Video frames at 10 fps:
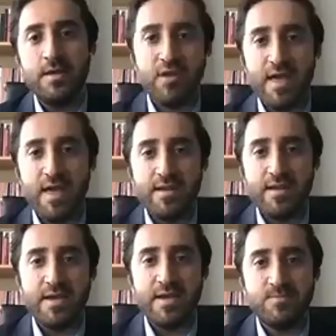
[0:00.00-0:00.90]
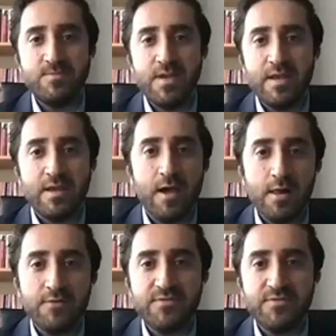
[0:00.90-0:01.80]
But it's also a country that
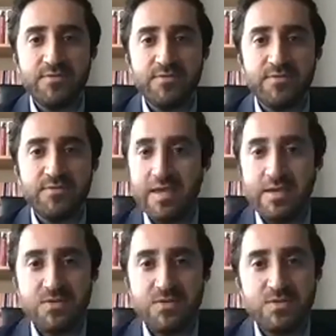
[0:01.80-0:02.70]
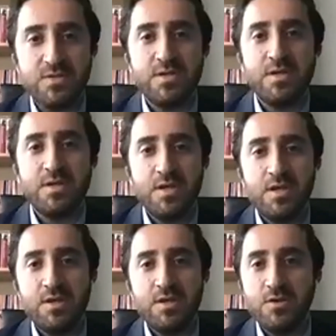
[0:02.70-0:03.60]
has been engulfed in at
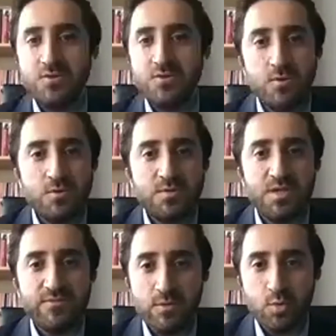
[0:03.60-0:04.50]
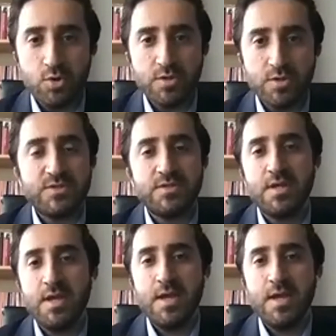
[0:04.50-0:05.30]
least, 2 civil wars,